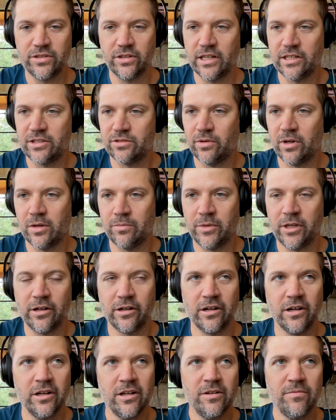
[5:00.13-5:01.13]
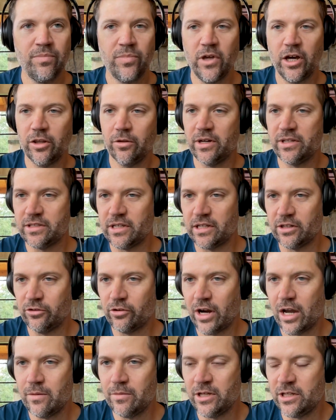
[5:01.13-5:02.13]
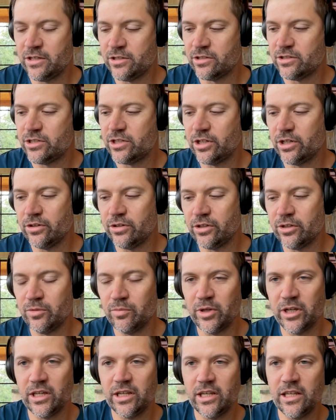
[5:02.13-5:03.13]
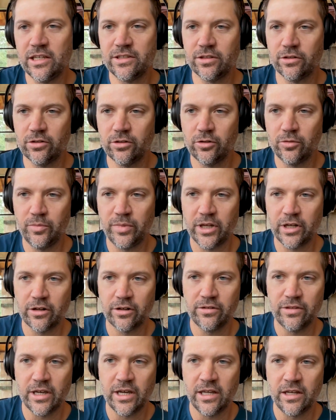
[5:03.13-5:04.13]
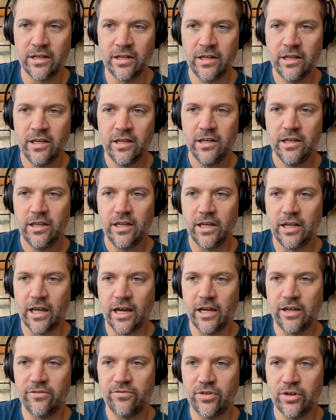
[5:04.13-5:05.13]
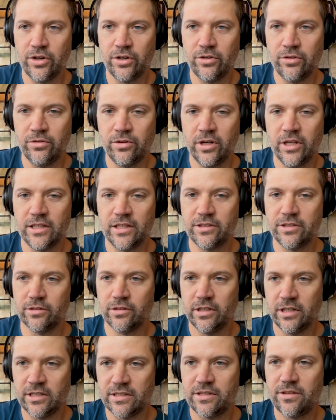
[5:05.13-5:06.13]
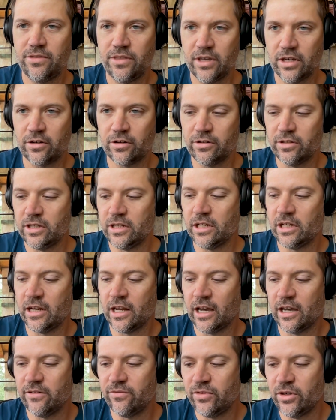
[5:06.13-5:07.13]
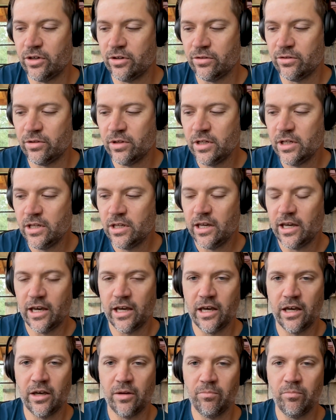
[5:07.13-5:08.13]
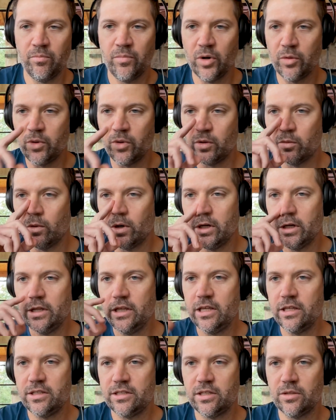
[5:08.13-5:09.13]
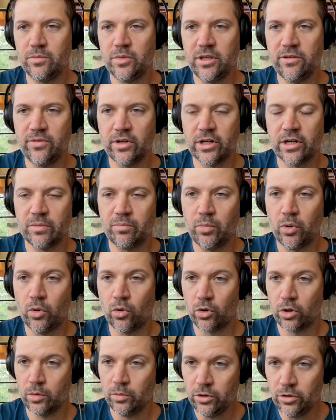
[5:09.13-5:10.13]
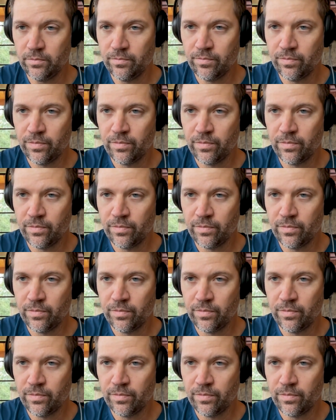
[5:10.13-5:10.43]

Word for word: so that's why I'm here. Otherwise, I'd grab it and show you, but it's a little bigger than an iPhone. It's a, it's thicker than an iPhone, um, but we wanted it to be very portable